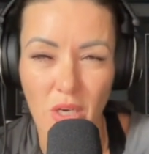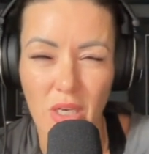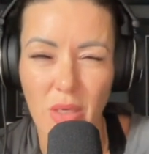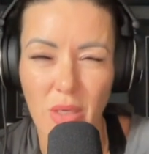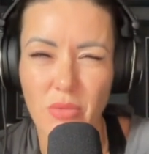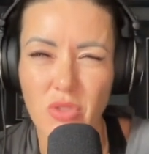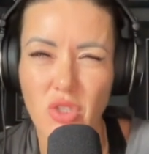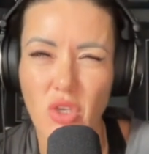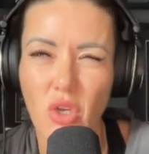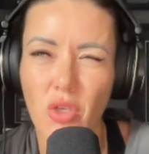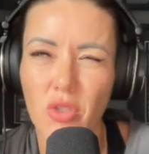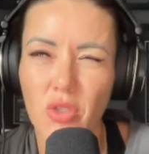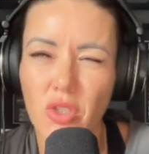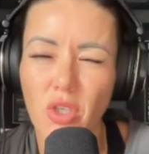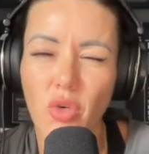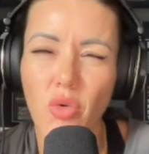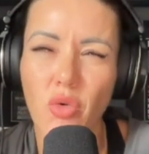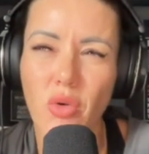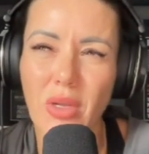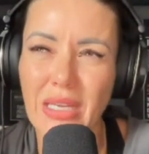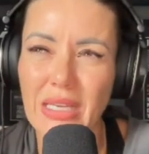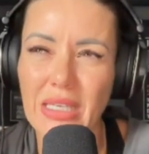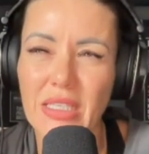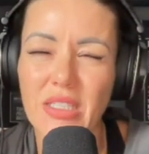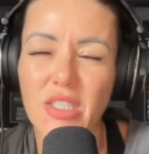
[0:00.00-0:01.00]
It was called
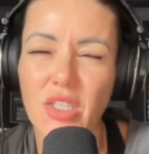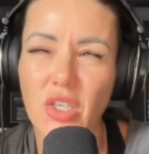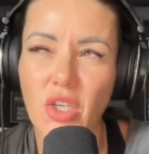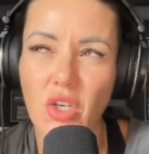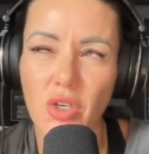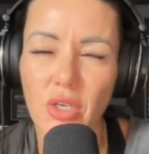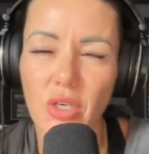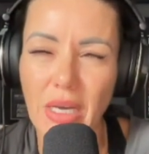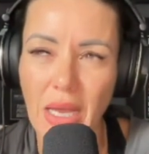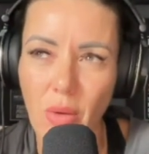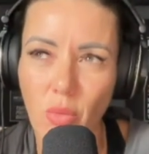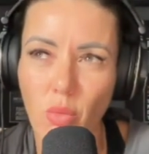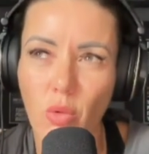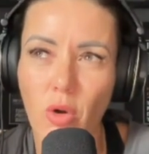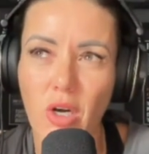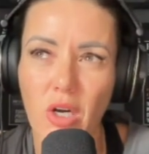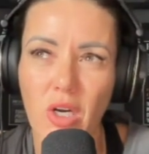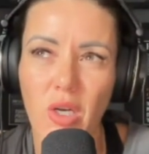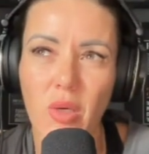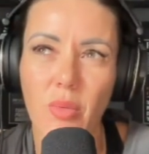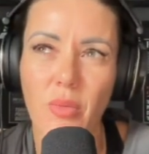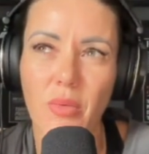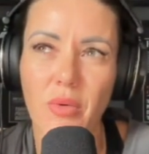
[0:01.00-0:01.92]
Create Your Network.